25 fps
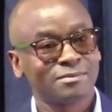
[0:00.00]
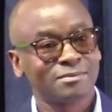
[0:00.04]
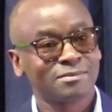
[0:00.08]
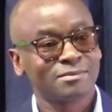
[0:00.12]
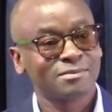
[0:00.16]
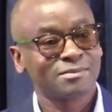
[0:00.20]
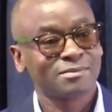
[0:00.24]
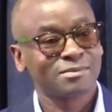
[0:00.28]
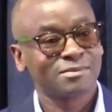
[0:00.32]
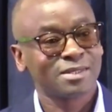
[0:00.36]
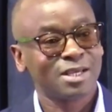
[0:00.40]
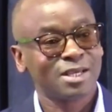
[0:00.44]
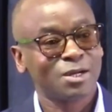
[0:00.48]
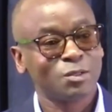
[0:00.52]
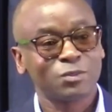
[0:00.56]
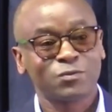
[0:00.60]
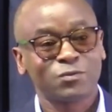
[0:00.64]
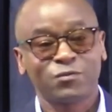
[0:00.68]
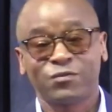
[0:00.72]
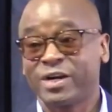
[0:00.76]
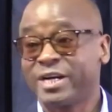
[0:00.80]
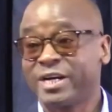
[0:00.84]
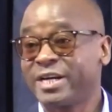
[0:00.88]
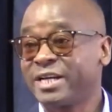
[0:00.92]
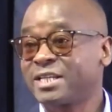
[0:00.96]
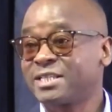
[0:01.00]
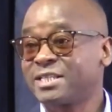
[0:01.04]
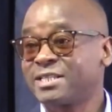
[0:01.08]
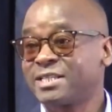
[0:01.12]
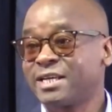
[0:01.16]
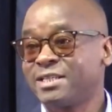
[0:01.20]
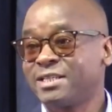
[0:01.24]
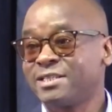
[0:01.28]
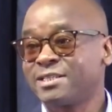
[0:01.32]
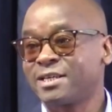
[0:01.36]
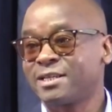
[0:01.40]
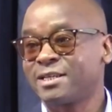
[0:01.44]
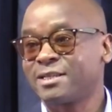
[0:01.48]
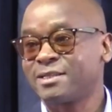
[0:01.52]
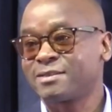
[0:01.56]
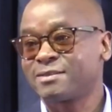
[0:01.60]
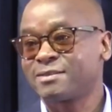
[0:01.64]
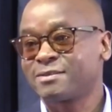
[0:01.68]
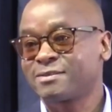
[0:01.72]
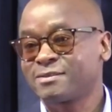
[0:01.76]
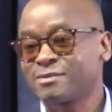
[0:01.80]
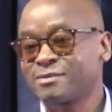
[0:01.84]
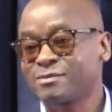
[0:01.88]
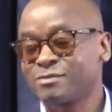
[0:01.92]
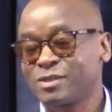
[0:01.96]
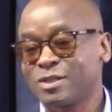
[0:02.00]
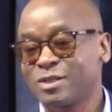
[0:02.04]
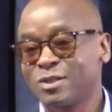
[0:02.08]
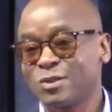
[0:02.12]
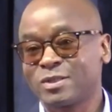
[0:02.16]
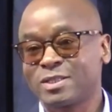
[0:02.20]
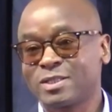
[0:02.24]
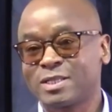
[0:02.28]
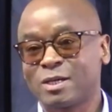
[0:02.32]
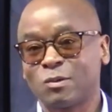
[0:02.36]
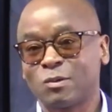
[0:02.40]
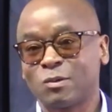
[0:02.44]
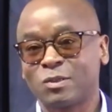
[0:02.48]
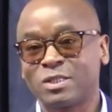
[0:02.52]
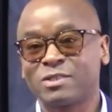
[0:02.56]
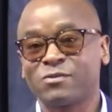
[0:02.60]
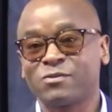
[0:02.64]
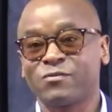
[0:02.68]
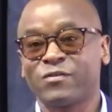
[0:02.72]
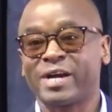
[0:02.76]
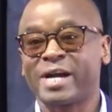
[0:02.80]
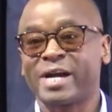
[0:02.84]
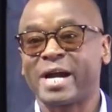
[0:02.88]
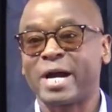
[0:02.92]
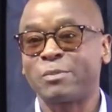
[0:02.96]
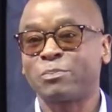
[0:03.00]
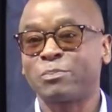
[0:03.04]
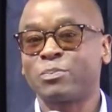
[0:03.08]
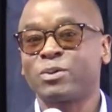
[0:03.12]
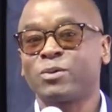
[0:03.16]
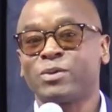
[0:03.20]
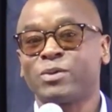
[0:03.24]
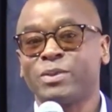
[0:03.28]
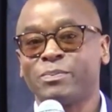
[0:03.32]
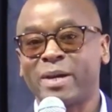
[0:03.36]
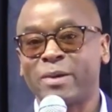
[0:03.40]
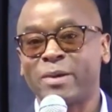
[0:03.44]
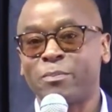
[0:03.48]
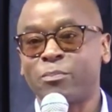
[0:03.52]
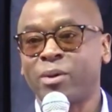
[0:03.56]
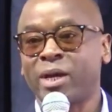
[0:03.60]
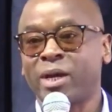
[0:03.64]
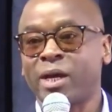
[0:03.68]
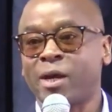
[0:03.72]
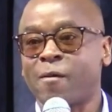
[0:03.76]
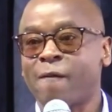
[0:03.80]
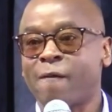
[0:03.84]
I was very excited because I wasn't very happy with my pay.